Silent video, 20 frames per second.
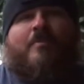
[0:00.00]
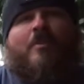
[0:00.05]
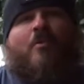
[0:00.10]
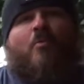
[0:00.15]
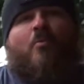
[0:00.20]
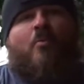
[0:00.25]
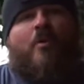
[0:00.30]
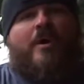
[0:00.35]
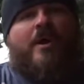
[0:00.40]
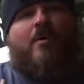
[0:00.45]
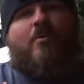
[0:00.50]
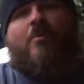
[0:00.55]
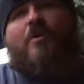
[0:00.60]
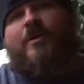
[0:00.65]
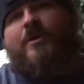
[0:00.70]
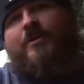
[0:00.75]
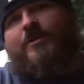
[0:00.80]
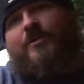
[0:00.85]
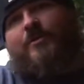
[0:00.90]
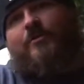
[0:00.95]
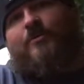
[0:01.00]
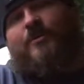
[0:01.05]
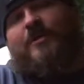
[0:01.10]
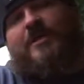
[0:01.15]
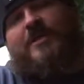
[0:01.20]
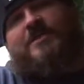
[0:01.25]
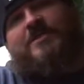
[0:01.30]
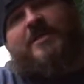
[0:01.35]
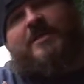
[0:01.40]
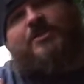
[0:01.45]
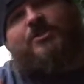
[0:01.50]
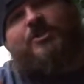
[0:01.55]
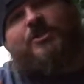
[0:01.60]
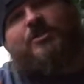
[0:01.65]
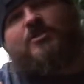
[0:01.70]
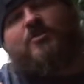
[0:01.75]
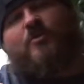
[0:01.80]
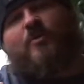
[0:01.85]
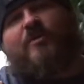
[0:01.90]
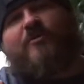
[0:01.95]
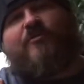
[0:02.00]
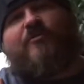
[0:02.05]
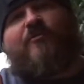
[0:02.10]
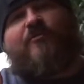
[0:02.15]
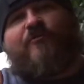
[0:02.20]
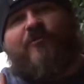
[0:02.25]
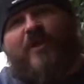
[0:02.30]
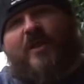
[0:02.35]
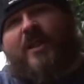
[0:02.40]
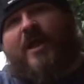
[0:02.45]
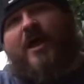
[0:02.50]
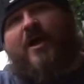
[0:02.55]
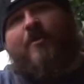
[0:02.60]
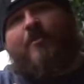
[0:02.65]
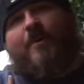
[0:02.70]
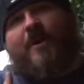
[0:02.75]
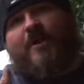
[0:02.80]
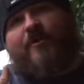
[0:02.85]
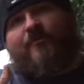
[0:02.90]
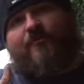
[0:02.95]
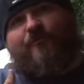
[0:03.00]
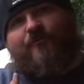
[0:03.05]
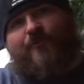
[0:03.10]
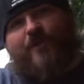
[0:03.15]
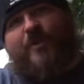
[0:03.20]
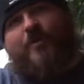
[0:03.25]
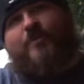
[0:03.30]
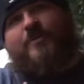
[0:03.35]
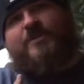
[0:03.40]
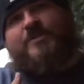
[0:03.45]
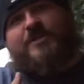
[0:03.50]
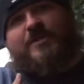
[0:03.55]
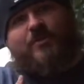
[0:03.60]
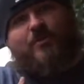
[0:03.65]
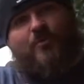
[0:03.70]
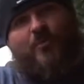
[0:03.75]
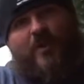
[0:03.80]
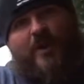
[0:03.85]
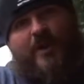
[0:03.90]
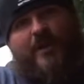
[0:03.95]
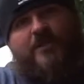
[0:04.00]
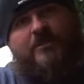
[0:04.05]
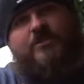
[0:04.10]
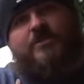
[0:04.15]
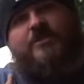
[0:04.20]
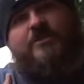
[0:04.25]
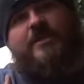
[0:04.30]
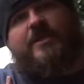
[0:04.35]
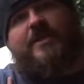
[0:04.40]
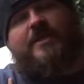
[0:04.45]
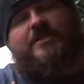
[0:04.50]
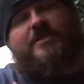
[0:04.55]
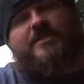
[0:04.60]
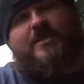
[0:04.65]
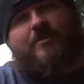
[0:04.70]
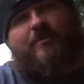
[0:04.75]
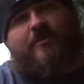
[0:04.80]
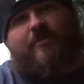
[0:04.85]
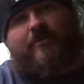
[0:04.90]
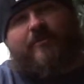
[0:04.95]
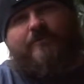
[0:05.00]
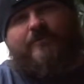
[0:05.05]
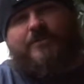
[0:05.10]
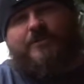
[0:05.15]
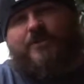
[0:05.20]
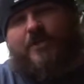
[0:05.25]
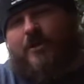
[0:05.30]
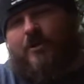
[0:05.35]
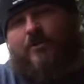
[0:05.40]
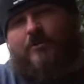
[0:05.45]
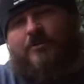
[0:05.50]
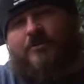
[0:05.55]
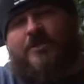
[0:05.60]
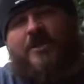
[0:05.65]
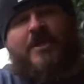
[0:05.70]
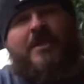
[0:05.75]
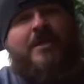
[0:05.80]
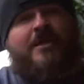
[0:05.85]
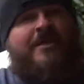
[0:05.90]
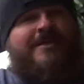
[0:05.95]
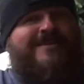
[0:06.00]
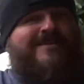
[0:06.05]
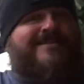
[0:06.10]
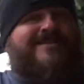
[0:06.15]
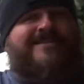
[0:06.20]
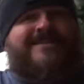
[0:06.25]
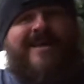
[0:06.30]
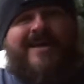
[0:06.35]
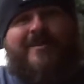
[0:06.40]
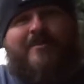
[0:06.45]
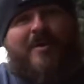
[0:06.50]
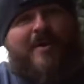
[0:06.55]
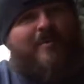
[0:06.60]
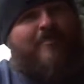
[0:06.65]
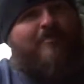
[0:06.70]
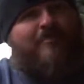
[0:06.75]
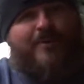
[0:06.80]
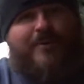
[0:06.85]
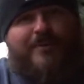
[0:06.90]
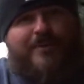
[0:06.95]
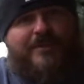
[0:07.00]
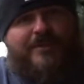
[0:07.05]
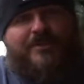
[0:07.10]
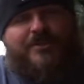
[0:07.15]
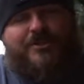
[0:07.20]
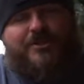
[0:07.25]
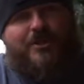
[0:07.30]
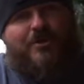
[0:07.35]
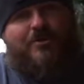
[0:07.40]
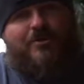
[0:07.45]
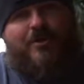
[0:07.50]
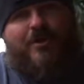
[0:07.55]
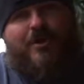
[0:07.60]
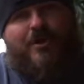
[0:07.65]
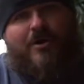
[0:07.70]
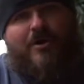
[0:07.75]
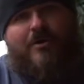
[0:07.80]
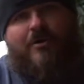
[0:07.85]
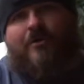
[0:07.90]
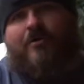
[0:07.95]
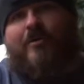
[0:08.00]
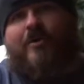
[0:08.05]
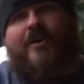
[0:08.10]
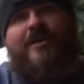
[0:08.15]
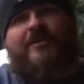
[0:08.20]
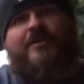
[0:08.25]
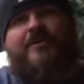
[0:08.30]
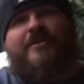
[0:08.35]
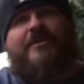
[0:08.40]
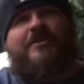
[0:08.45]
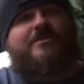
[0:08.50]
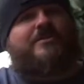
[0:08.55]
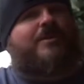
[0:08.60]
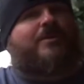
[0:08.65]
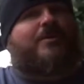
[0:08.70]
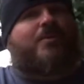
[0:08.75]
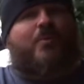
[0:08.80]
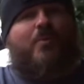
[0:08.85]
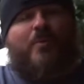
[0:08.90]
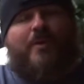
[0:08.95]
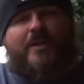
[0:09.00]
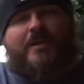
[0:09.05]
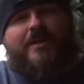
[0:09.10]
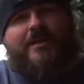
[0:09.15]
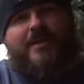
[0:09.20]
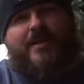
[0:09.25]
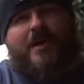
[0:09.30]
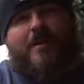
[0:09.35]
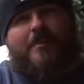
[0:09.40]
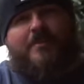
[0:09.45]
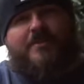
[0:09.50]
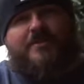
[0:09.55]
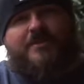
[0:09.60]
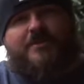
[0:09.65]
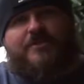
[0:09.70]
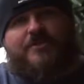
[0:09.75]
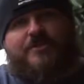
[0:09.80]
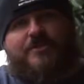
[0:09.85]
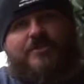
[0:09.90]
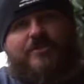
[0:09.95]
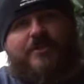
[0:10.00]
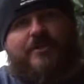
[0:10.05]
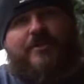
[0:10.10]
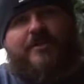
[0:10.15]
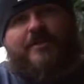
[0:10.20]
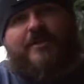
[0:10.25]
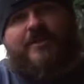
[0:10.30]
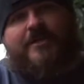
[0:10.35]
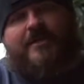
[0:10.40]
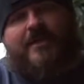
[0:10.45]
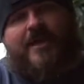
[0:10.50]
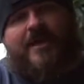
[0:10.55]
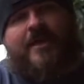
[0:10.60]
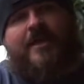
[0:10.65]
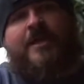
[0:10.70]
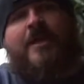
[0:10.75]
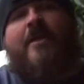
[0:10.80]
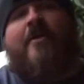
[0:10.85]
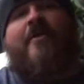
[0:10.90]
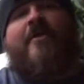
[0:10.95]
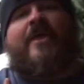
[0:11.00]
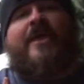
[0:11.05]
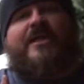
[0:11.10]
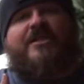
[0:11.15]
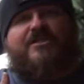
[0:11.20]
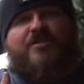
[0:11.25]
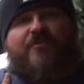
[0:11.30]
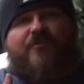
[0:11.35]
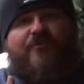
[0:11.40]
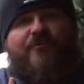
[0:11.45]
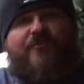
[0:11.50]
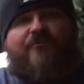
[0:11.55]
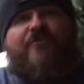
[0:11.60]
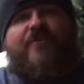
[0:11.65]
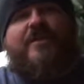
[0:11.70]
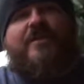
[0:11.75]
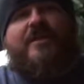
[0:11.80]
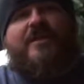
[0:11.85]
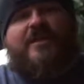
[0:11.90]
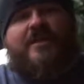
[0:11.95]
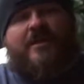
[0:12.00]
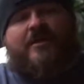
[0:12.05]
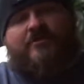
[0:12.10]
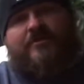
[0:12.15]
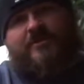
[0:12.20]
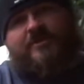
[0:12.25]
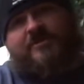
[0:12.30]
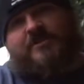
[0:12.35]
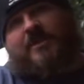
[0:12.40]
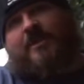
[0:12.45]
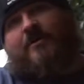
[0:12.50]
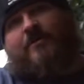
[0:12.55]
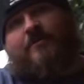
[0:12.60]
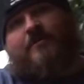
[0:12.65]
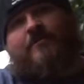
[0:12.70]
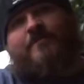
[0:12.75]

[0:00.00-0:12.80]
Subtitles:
What I want to do is I just want to fill out my frequency range and get some of those lows. This is not about building a show car or anything that's going to win any competitions or anything like that. It's filling out the sound.